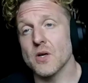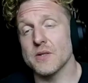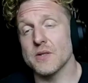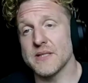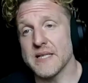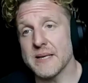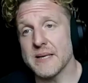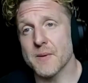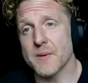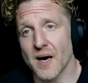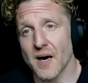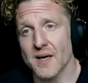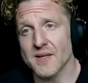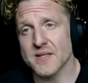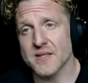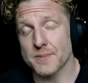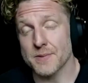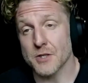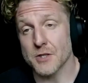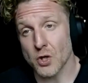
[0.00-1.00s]
are deep
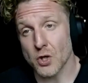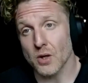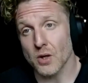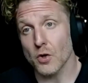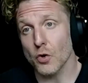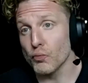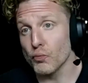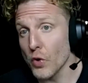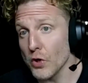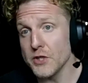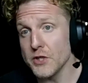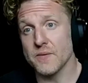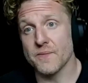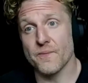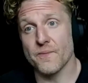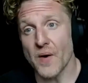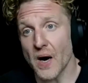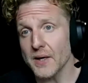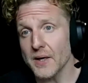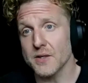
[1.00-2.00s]
concepts. It took a really
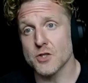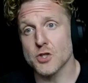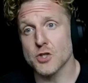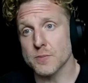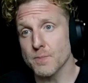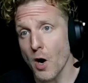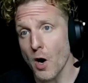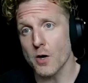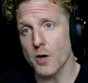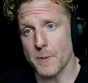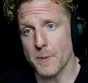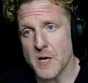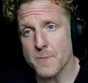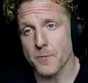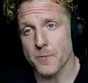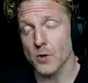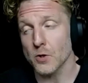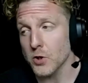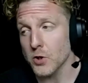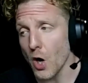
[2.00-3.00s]
fucking smart people
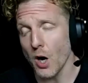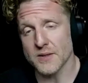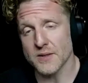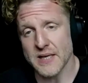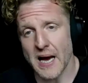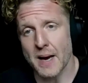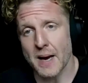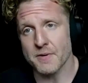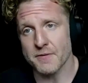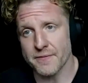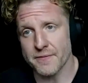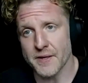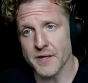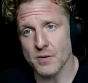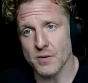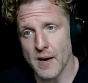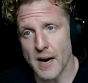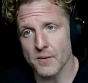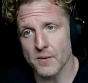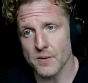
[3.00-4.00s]
a long time to figure
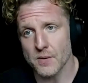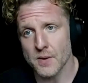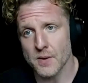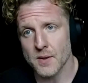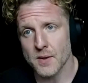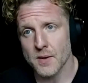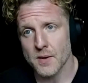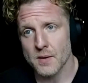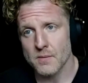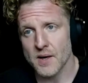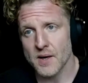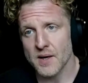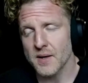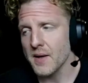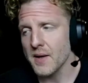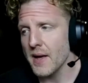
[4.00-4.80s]
out. Right.